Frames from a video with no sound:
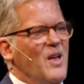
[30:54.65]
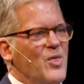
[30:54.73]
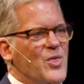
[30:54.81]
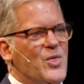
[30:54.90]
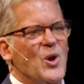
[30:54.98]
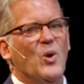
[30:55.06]

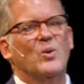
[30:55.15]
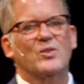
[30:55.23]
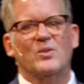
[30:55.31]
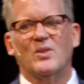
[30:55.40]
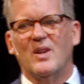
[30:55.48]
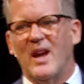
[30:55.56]
Those
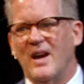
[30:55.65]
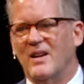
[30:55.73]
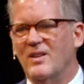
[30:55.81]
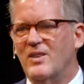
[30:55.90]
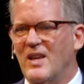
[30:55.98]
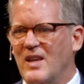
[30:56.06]
are the kind
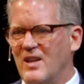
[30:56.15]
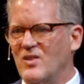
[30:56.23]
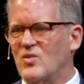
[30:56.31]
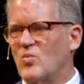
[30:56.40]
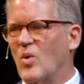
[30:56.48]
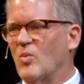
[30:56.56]
of
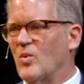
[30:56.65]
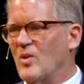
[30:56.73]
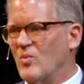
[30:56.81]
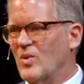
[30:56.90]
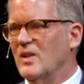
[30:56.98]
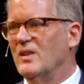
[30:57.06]
things where we
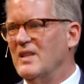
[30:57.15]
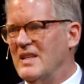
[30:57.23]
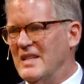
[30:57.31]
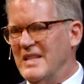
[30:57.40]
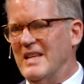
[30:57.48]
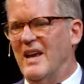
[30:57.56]

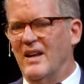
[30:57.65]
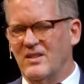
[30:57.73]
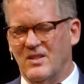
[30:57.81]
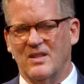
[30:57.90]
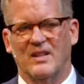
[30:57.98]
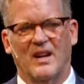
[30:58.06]
really
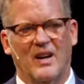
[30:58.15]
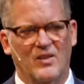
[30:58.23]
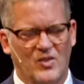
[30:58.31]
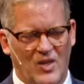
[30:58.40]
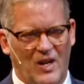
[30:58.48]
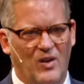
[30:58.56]
get
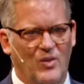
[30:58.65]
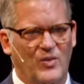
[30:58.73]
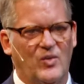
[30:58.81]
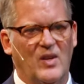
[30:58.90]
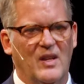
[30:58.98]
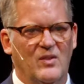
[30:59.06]

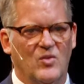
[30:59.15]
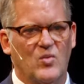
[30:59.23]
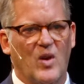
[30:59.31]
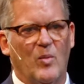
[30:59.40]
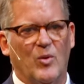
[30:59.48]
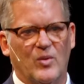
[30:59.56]
ourselves in
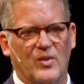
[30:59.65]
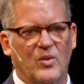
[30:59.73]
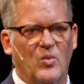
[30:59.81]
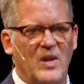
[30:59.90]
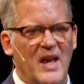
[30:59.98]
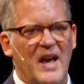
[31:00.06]
trouble. The
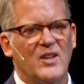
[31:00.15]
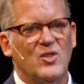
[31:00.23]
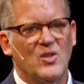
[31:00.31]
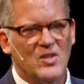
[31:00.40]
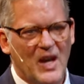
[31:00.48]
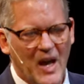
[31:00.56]

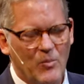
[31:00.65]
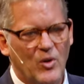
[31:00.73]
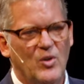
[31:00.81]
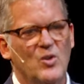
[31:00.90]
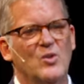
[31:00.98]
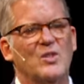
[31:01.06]
reaction time
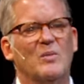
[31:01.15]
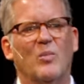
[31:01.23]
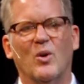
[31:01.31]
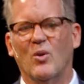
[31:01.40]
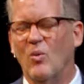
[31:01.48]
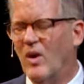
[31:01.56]
when you're using
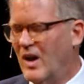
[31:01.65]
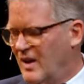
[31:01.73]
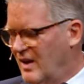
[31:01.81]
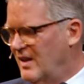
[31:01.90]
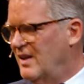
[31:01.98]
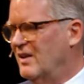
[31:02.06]

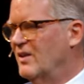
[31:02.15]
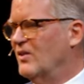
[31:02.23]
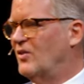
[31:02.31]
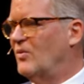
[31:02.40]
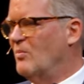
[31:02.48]
marijuana is